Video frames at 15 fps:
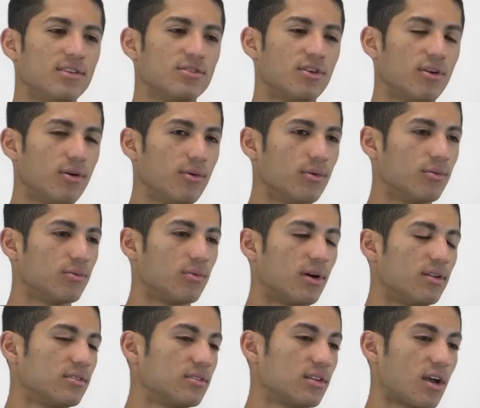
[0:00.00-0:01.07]
So
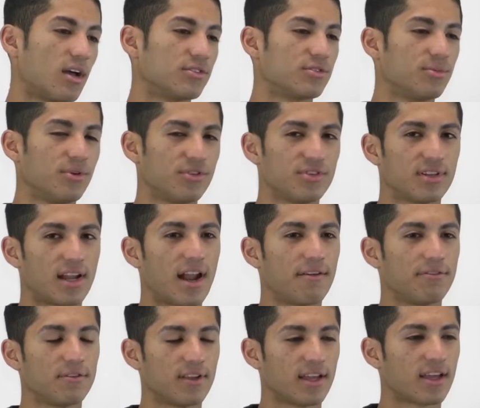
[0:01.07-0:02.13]
what the contribution that I
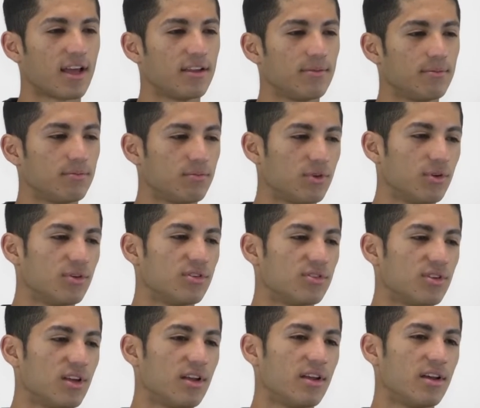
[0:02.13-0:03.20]
feel like I do
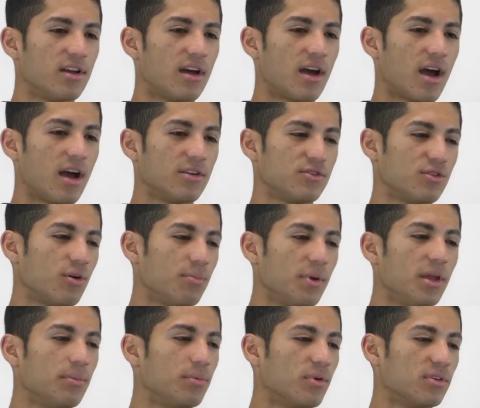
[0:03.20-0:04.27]
is I show
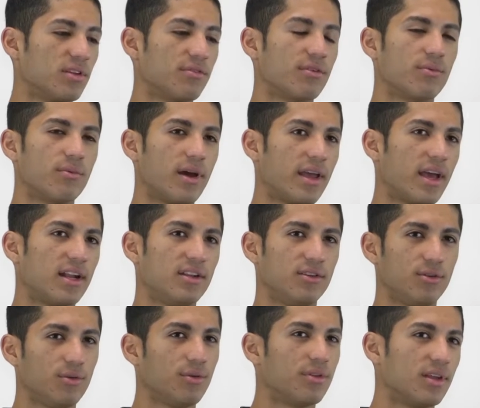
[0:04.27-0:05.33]
people a different way how to
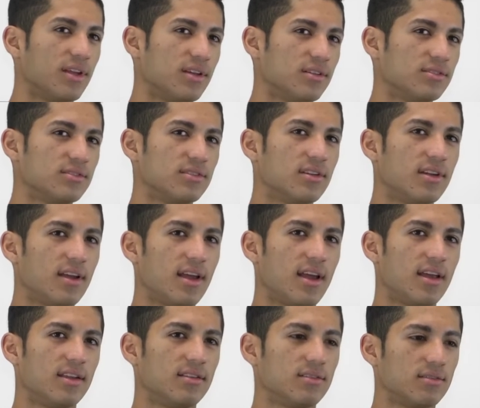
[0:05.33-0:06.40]
do things
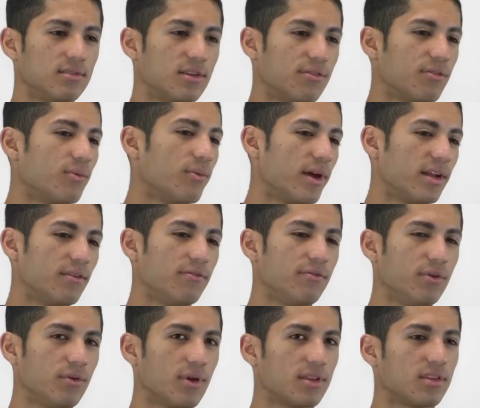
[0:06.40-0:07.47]
and different way to
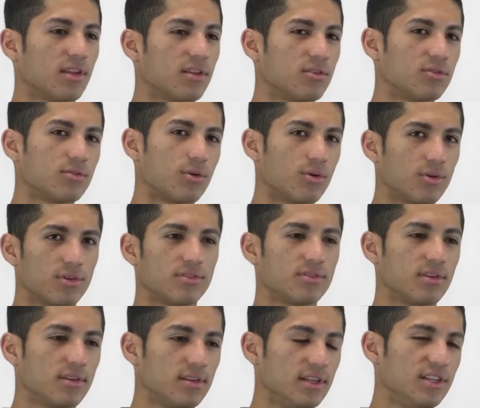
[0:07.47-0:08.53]
view at things towards
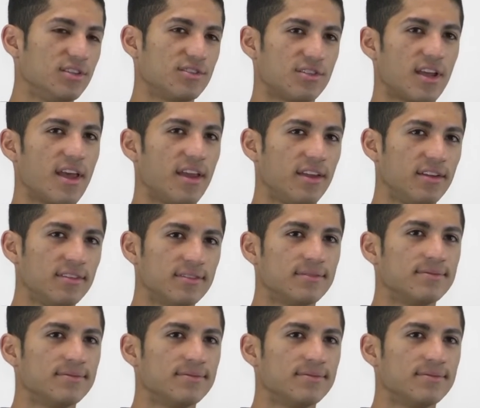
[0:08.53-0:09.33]
each day.